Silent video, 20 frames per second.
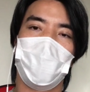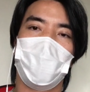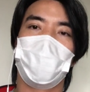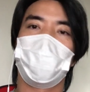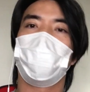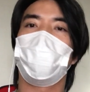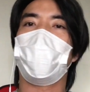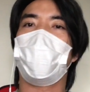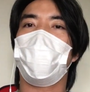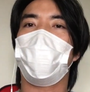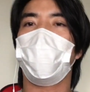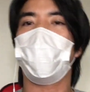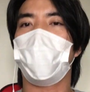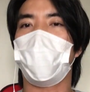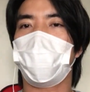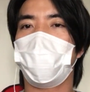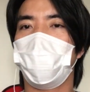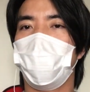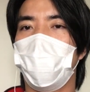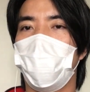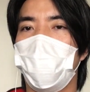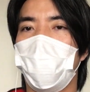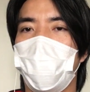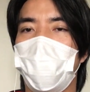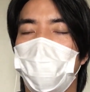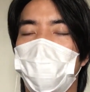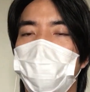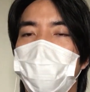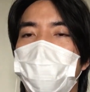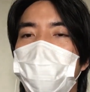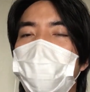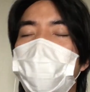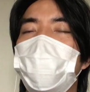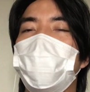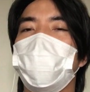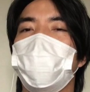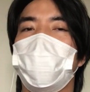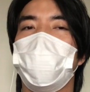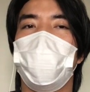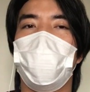So that way I can, I only need
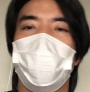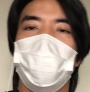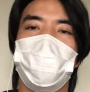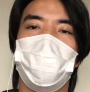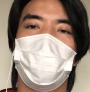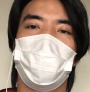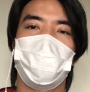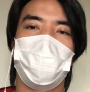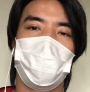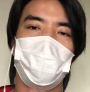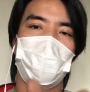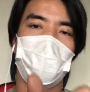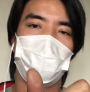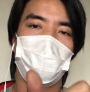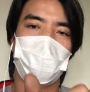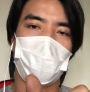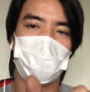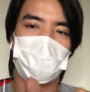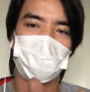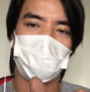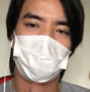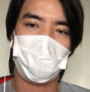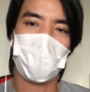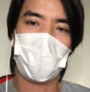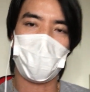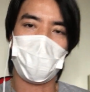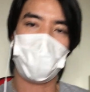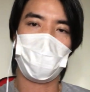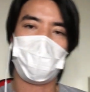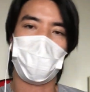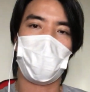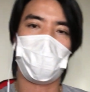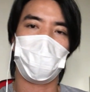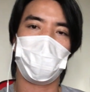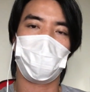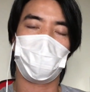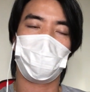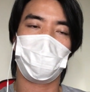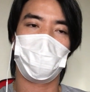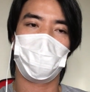to concentrate on that small
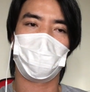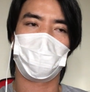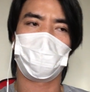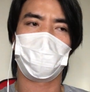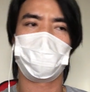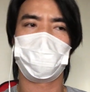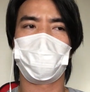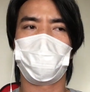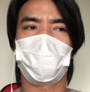part first,